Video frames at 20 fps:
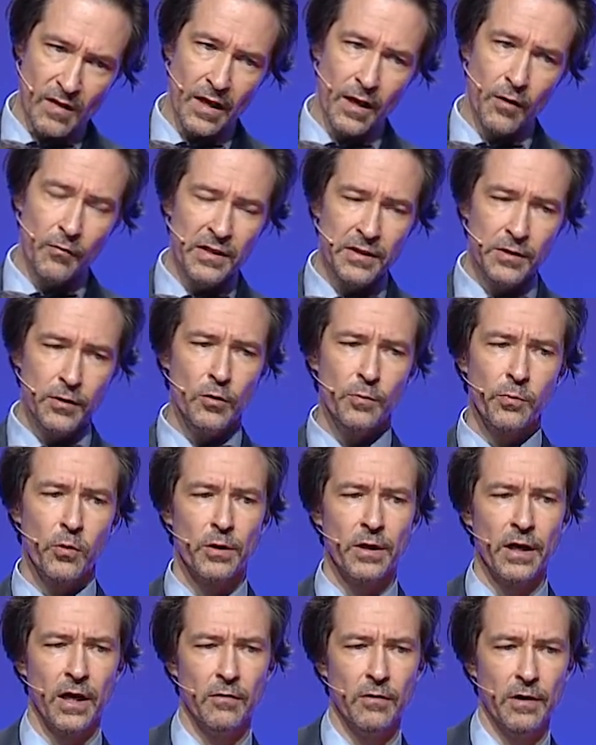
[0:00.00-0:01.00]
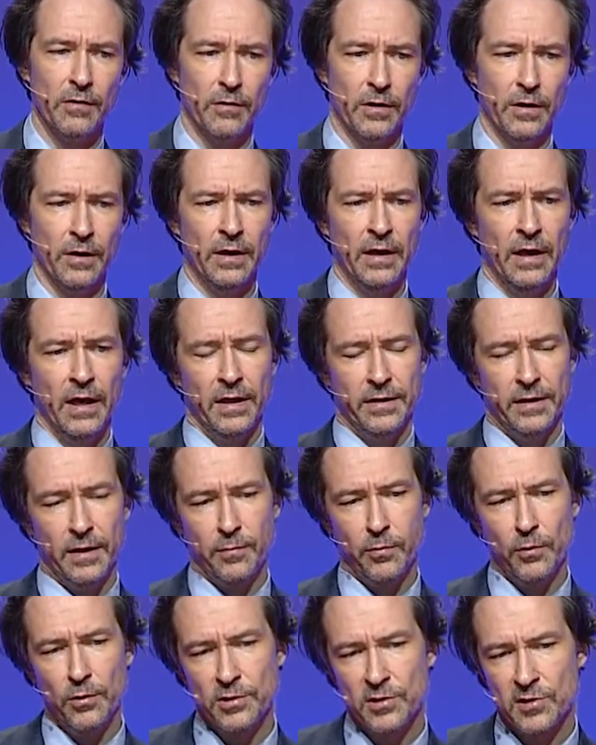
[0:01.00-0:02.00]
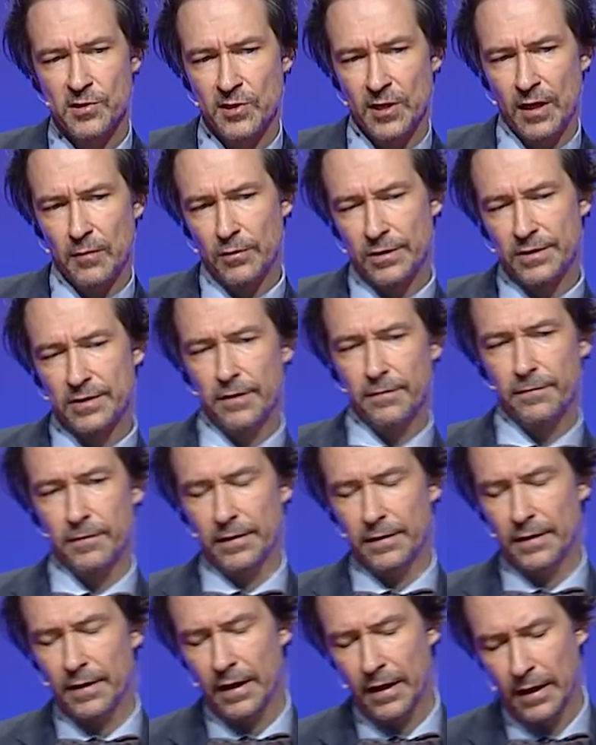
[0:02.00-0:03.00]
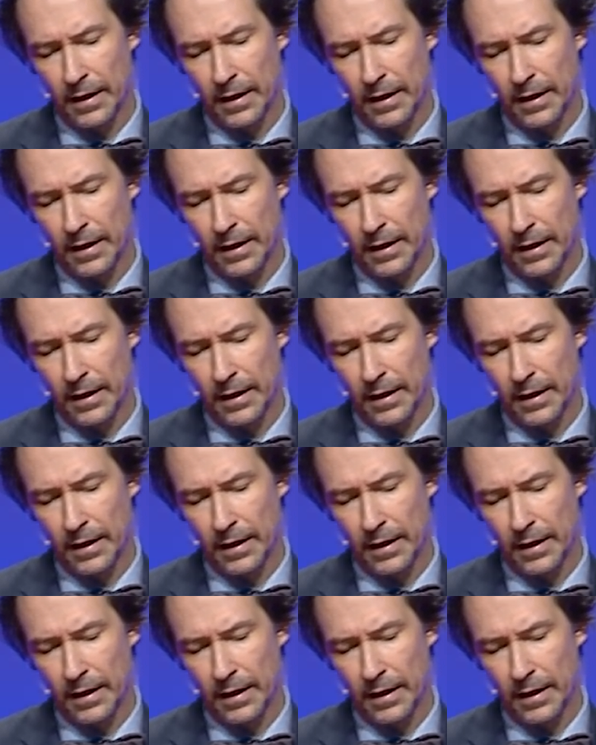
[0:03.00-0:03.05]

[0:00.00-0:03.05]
With Uport, however, the approach is somewhat different.